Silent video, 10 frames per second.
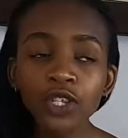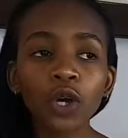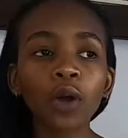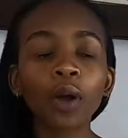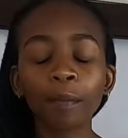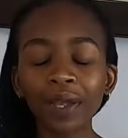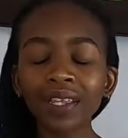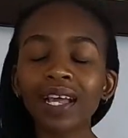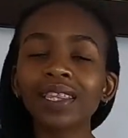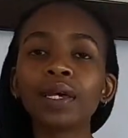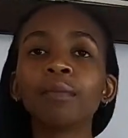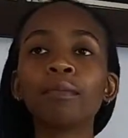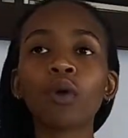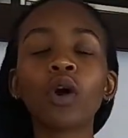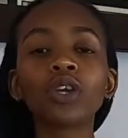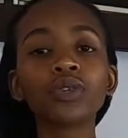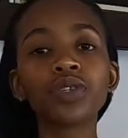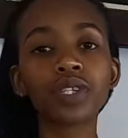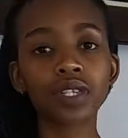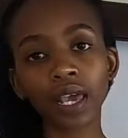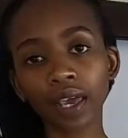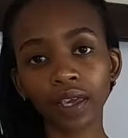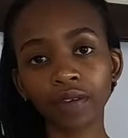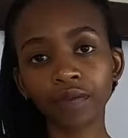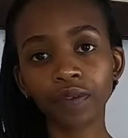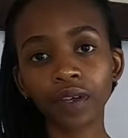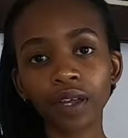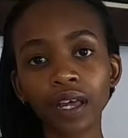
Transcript: So meaning that the more you save,